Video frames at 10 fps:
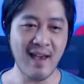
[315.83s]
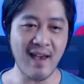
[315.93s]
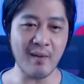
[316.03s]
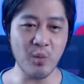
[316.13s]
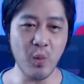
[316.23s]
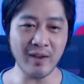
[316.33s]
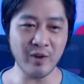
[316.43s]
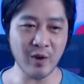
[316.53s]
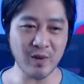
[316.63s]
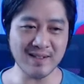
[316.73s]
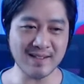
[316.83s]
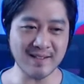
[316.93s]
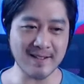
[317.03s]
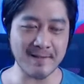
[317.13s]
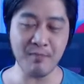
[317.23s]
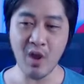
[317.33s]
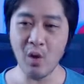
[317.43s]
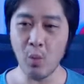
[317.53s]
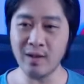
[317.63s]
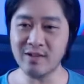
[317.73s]
And what you're going to see
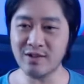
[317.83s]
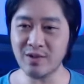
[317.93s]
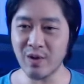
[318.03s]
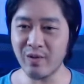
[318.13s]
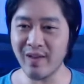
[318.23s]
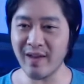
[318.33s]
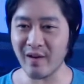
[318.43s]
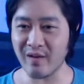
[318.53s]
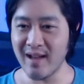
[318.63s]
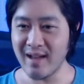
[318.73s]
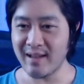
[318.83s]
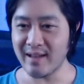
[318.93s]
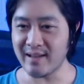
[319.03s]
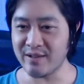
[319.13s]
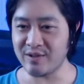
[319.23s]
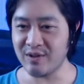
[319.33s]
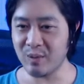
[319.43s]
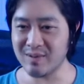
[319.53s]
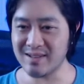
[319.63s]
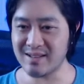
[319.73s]
once you go there is
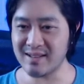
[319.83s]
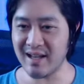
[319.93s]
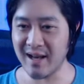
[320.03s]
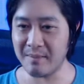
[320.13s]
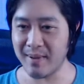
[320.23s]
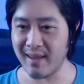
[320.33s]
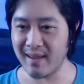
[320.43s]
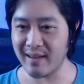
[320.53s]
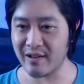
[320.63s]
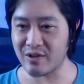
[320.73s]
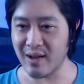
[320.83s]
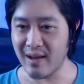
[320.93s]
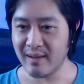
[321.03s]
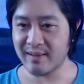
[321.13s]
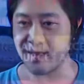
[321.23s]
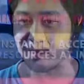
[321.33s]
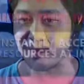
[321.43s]
you will see a page that